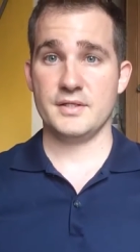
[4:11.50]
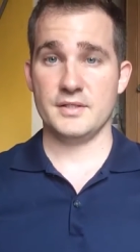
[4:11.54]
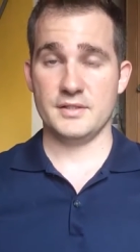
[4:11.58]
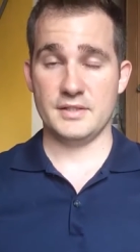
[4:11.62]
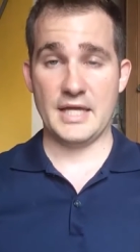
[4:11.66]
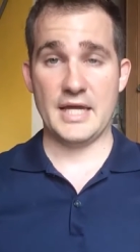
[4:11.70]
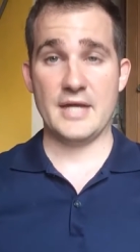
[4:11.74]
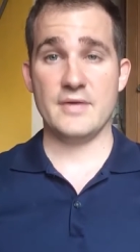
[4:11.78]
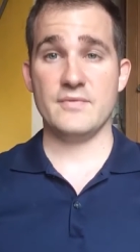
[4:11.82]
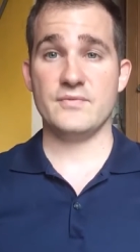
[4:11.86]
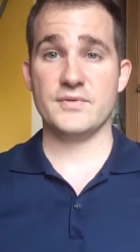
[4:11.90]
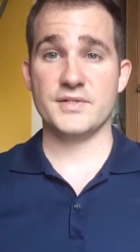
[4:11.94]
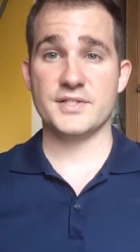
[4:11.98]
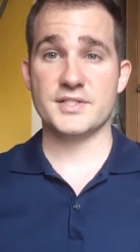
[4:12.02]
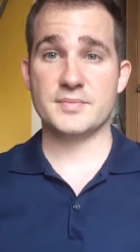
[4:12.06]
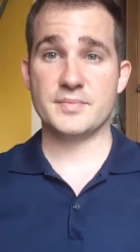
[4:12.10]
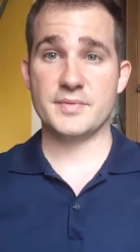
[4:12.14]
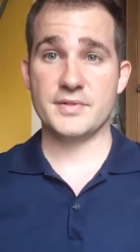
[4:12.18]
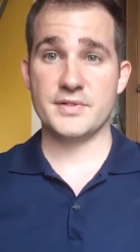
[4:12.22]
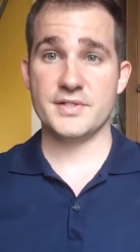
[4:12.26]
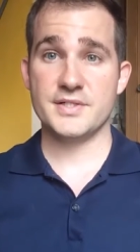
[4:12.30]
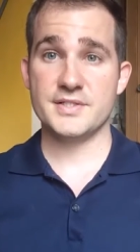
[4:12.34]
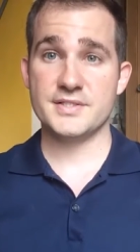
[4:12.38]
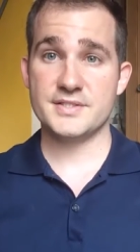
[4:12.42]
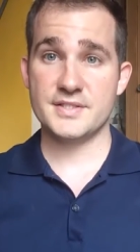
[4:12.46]
life
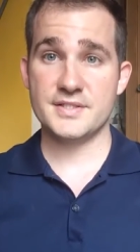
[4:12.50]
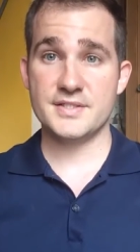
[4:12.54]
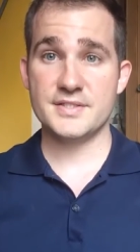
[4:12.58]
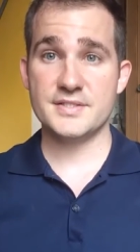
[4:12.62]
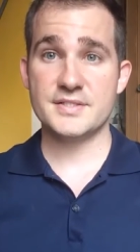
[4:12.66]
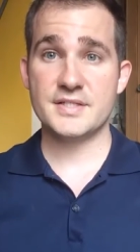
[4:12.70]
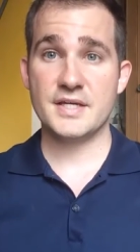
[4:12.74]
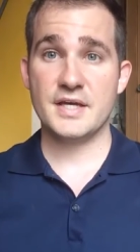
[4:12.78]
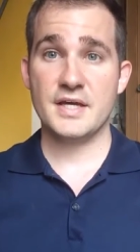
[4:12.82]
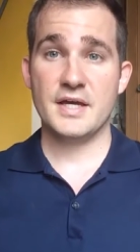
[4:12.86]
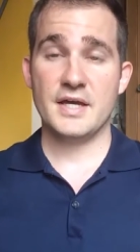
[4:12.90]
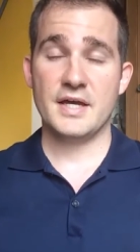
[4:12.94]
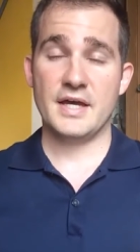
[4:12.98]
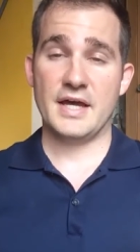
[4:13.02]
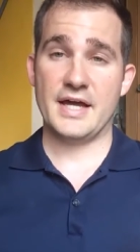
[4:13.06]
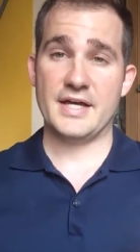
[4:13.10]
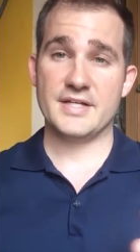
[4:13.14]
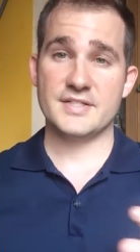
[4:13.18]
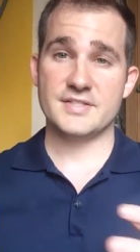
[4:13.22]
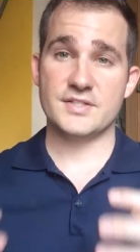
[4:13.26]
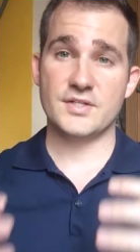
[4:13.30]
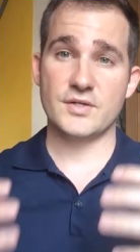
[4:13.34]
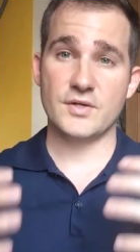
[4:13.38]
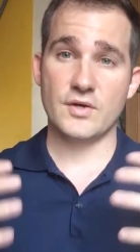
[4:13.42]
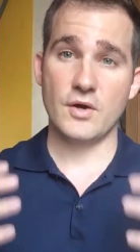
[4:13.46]
experiences,
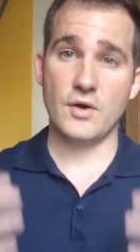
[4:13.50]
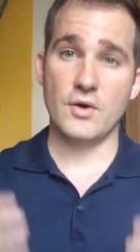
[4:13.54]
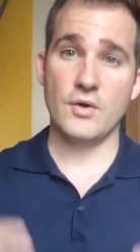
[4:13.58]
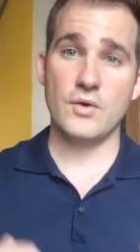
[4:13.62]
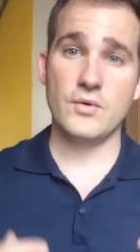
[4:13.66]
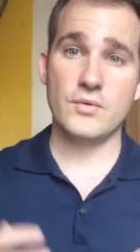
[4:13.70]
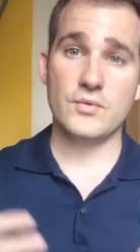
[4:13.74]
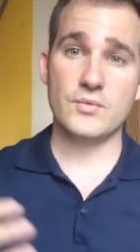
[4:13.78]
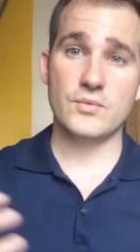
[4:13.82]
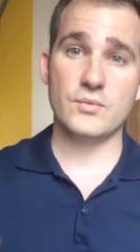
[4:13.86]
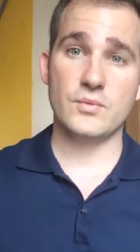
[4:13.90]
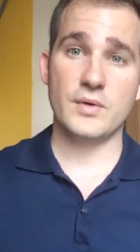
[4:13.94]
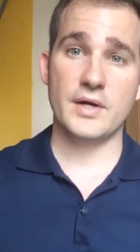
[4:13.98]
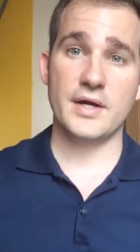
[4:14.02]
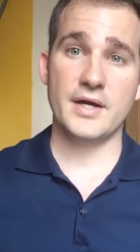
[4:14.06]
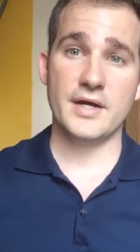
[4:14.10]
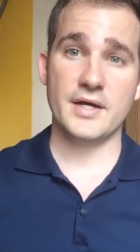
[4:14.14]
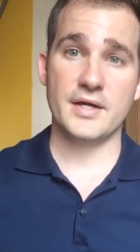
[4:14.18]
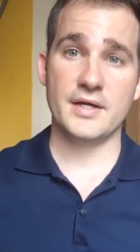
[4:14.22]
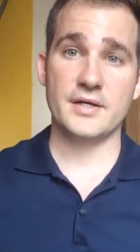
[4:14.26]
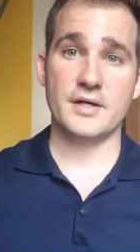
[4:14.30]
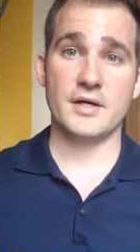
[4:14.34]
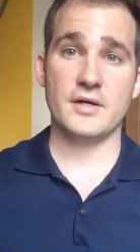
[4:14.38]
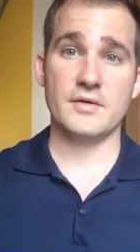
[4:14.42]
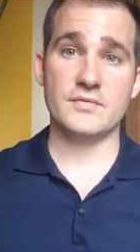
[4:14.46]
has their own
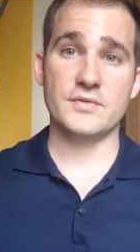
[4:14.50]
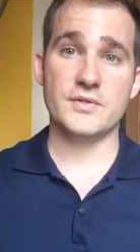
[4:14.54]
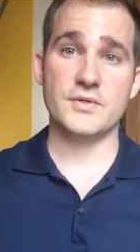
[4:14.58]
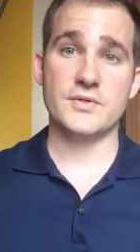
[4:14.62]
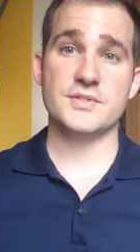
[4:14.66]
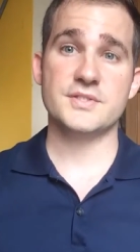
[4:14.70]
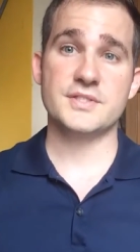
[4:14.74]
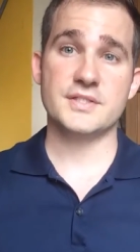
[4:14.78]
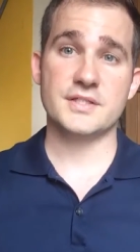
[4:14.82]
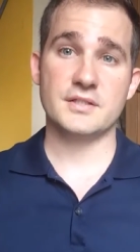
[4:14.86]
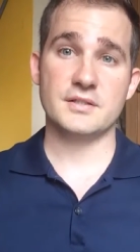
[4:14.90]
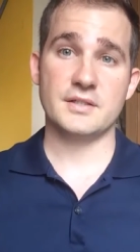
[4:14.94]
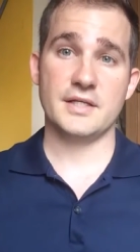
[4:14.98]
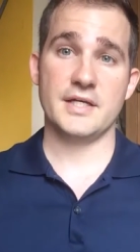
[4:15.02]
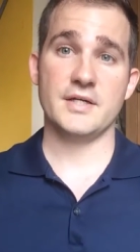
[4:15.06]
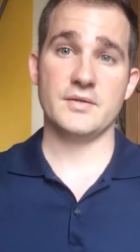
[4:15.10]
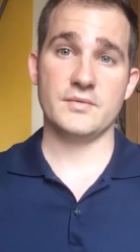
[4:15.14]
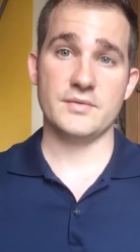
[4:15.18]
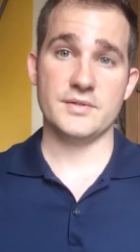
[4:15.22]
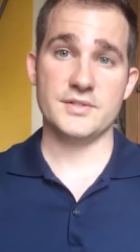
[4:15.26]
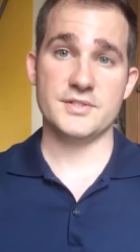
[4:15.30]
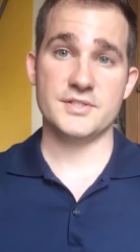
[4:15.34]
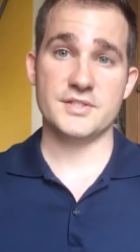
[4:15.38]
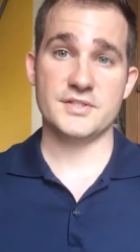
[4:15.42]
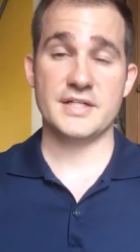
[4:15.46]
way of using
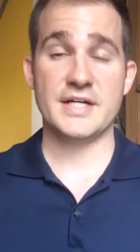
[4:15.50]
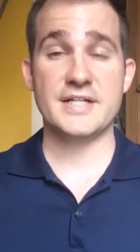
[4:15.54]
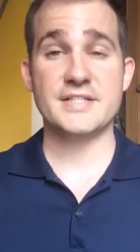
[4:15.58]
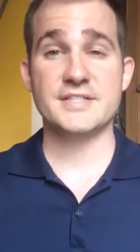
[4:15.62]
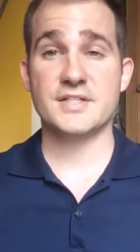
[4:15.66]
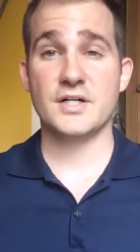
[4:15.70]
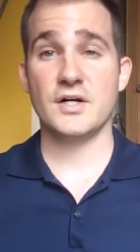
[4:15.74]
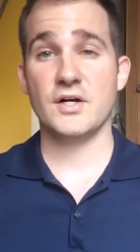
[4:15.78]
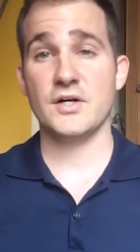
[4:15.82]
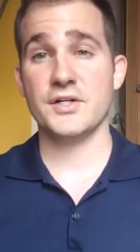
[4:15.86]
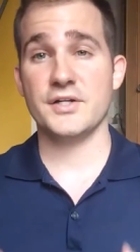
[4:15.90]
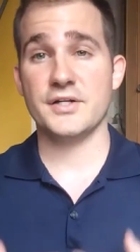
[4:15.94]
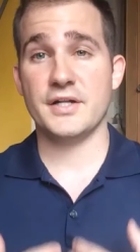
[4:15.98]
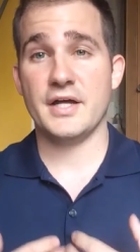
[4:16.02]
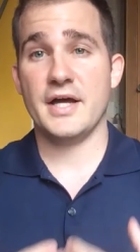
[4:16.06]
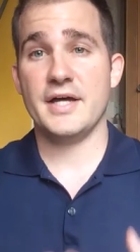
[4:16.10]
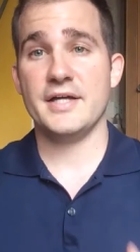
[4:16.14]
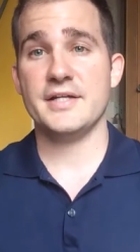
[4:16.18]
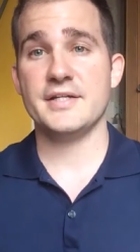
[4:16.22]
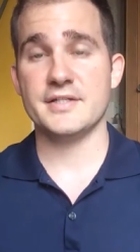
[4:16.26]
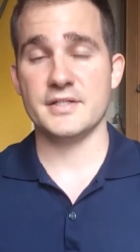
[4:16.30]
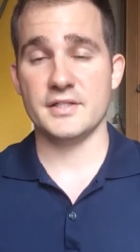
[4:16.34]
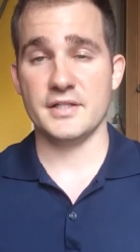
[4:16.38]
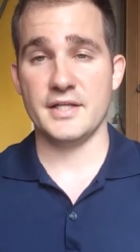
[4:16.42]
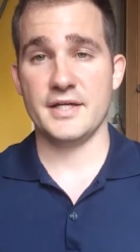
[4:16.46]
language, and that's called an
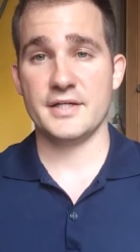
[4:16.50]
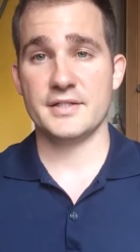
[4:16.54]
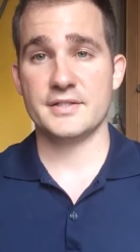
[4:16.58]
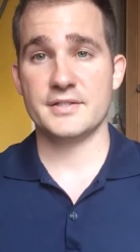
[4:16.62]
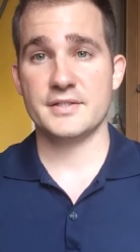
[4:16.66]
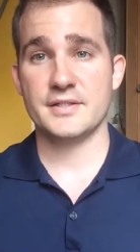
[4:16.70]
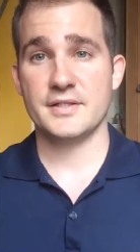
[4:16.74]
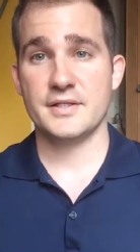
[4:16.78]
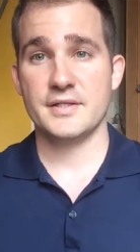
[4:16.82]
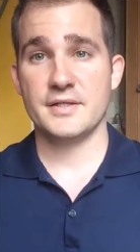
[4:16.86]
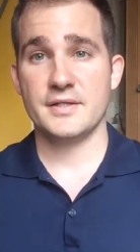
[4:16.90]
idiolect.